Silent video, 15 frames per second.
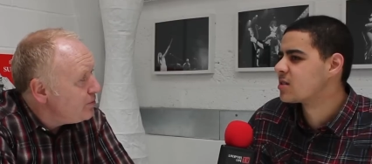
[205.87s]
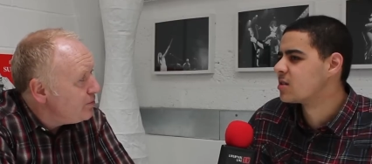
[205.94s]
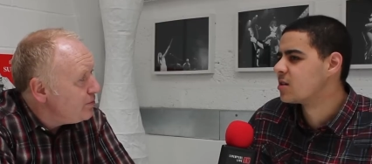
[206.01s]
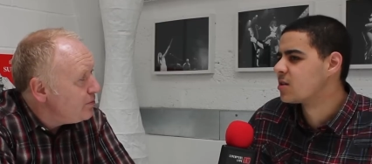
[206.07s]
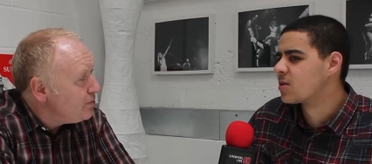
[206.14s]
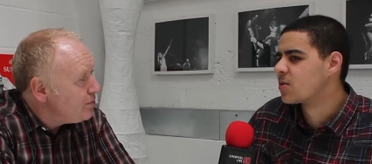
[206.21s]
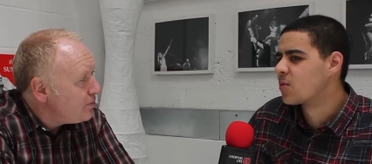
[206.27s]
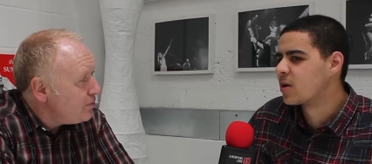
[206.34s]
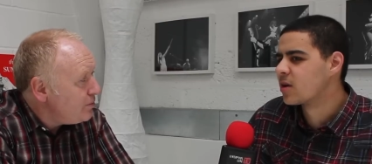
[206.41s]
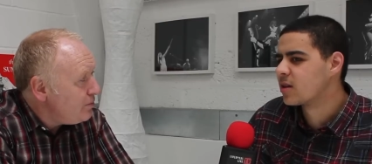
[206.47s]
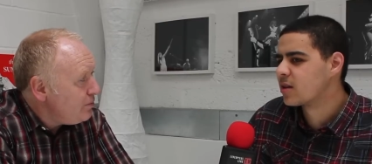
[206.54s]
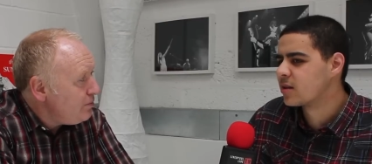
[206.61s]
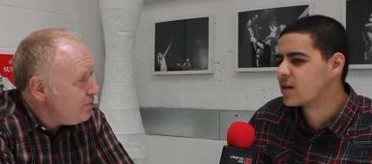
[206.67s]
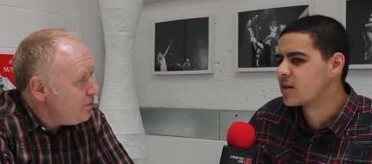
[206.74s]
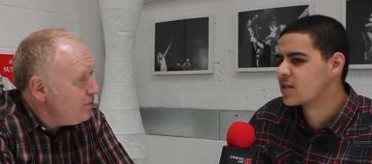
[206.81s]
Speaker 1: and you know one of
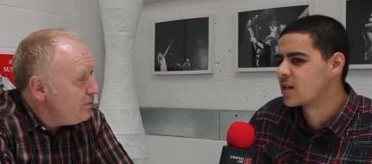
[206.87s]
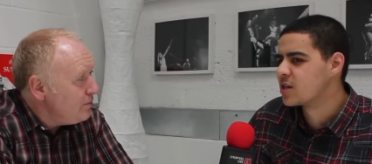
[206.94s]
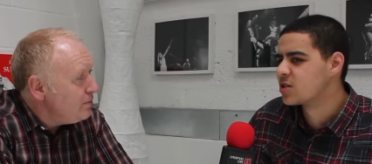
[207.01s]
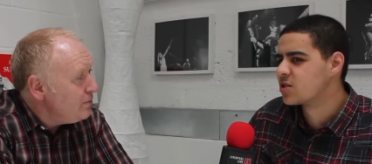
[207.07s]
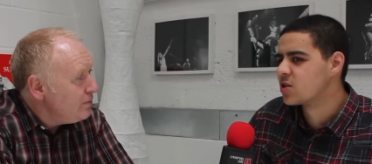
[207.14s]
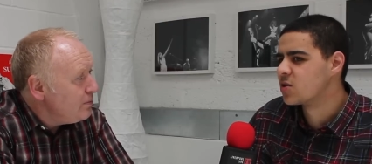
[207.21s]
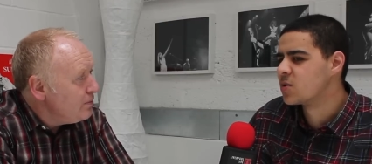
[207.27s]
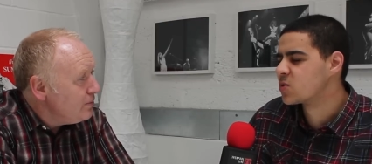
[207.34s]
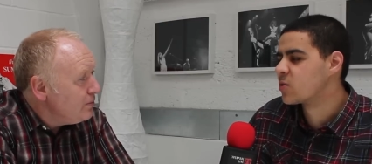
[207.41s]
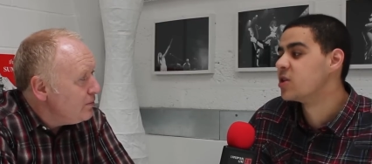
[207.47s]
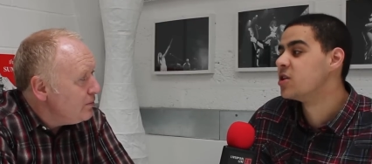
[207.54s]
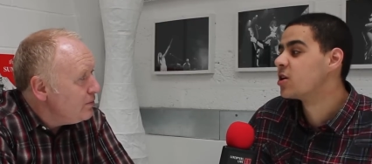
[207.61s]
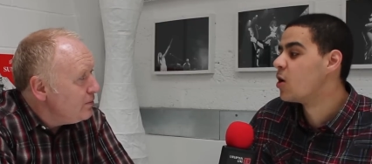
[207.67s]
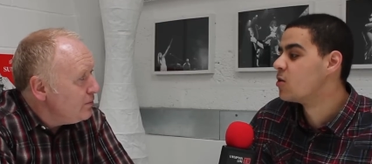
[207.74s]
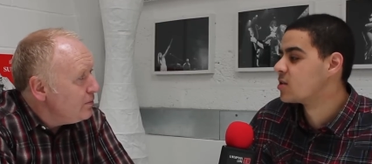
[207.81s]
the things that you do is
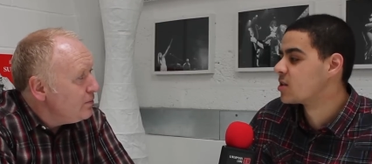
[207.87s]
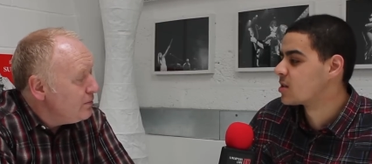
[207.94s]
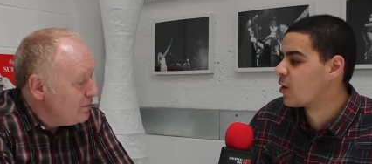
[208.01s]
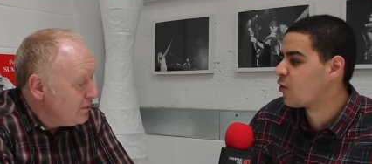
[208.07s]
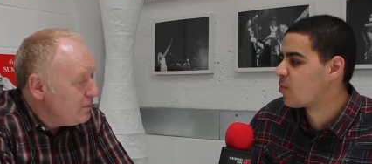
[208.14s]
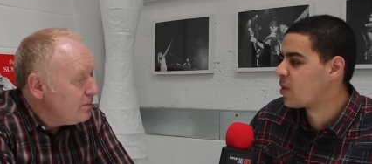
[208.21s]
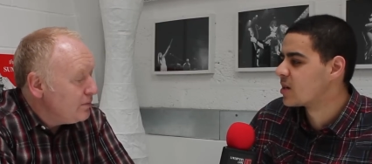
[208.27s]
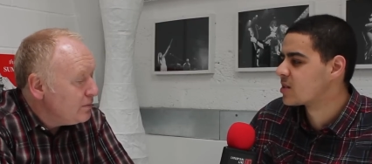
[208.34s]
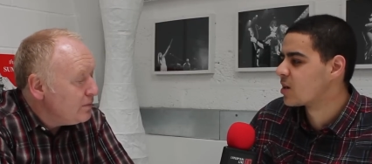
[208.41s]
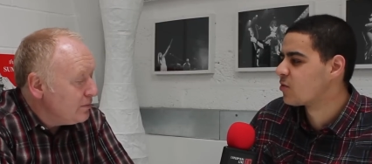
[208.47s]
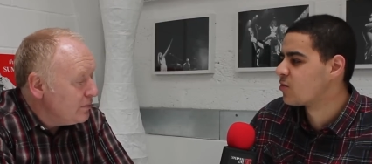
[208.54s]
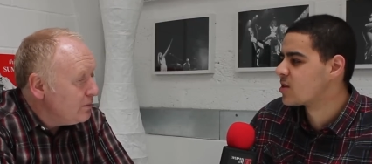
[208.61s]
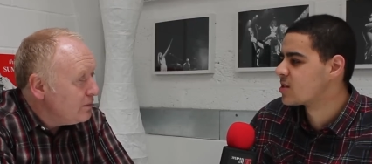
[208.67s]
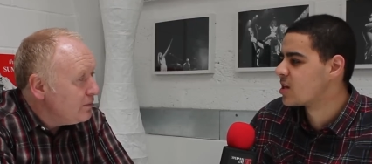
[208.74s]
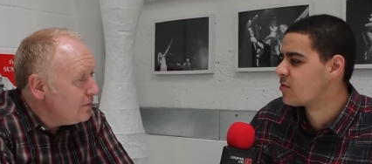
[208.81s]
when you go to South by
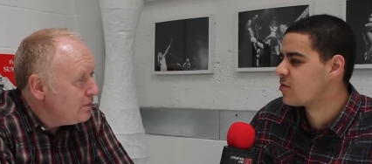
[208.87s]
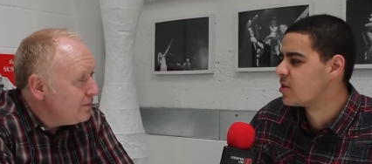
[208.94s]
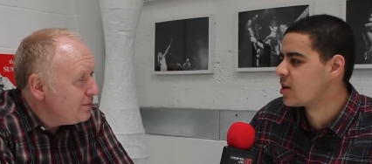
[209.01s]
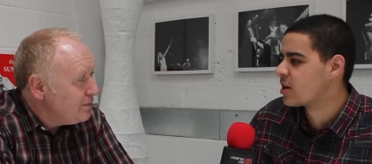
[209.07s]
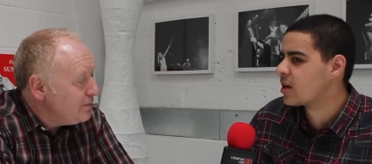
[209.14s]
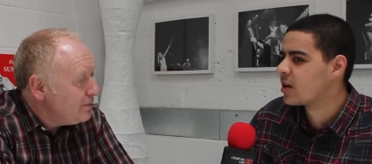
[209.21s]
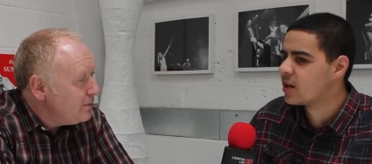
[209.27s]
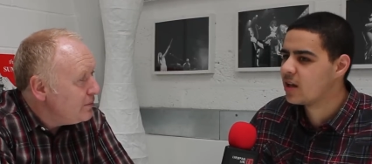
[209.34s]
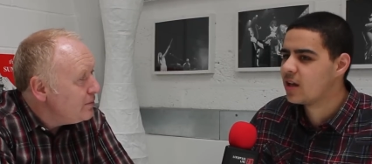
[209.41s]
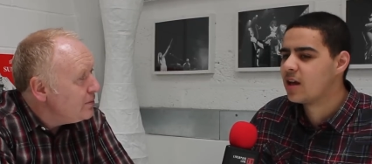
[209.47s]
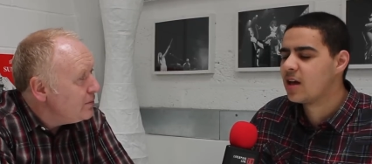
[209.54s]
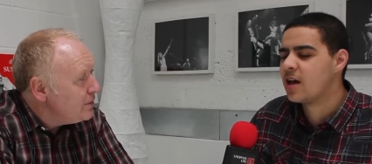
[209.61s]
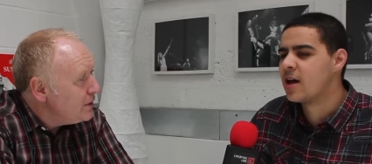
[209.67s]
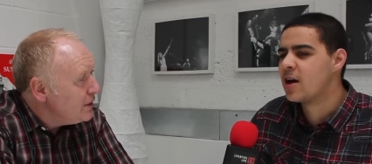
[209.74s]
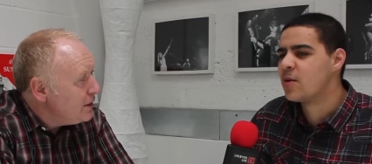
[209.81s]
Southwest every year,
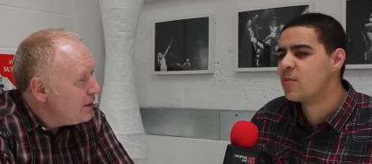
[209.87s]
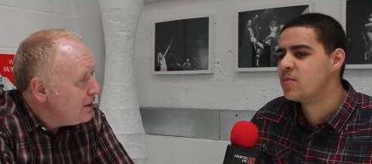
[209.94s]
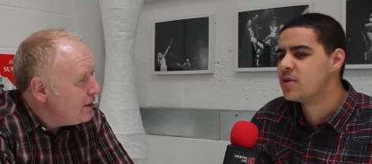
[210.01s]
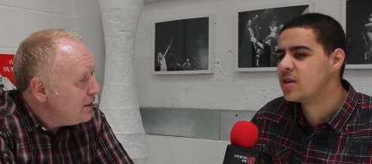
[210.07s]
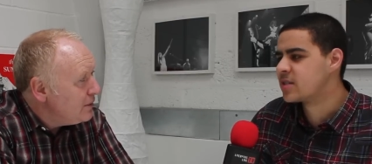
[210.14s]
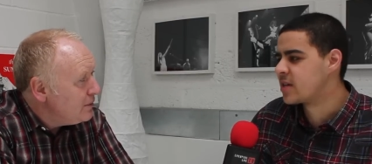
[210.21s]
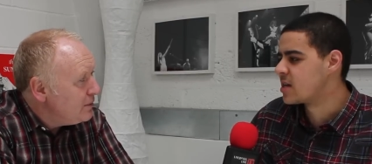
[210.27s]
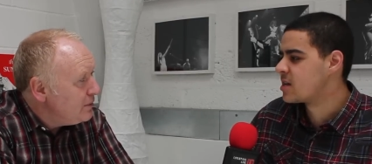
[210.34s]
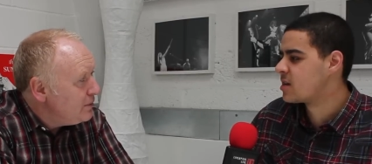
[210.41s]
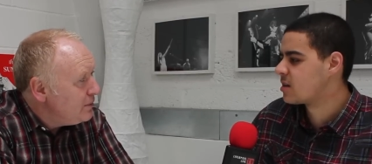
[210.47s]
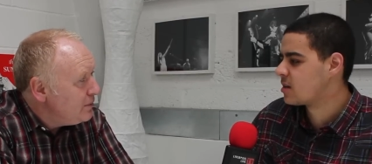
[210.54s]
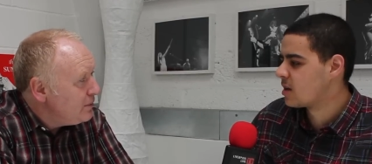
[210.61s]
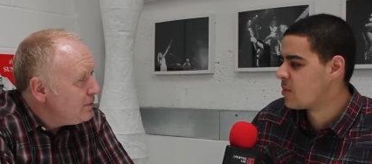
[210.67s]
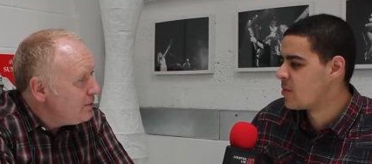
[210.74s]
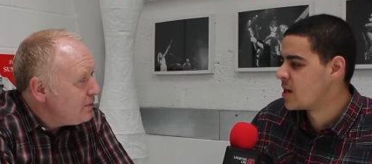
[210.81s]
um, you
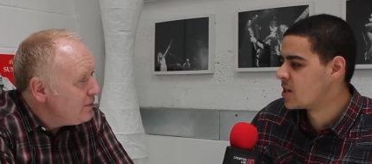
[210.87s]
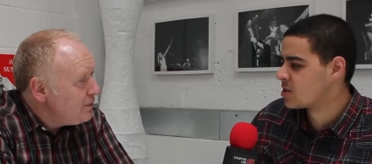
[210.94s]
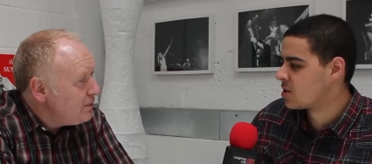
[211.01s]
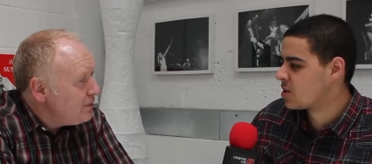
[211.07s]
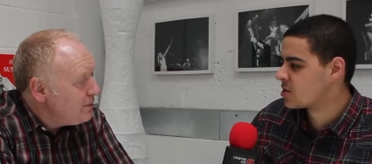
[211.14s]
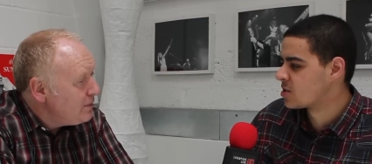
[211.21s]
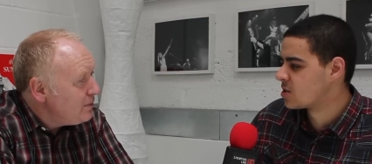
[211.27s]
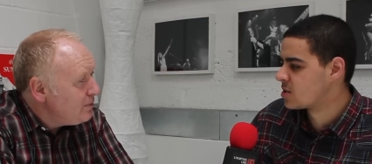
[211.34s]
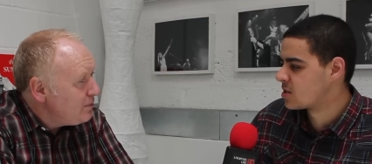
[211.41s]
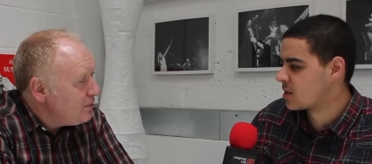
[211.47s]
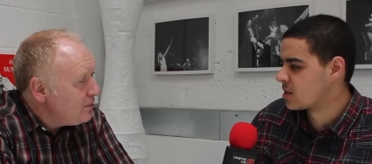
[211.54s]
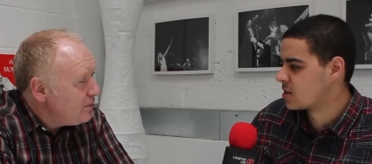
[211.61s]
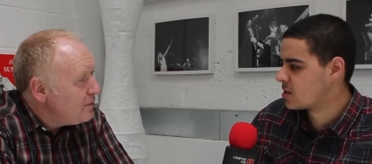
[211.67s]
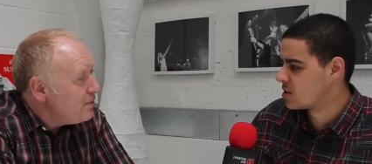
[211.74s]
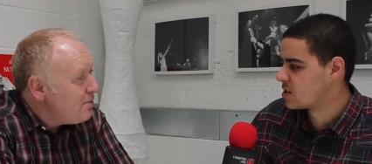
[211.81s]
take emerging artists
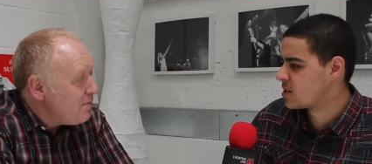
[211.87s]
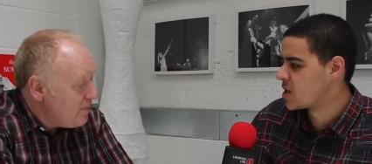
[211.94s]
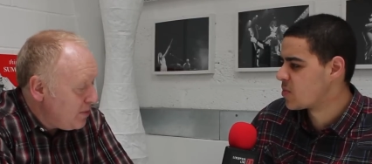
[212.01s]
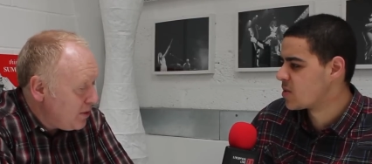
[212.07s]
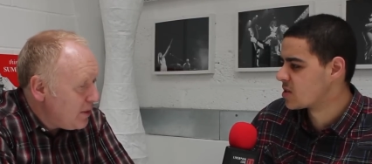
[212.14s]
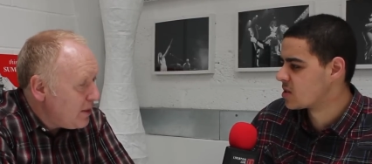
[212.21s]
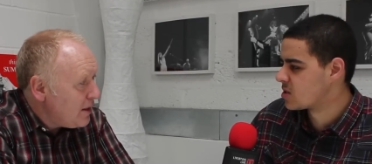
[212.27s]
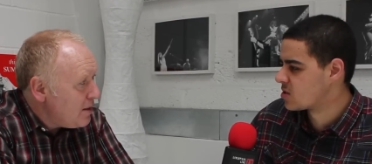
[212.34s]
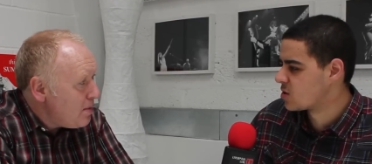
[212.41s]
and you take businesses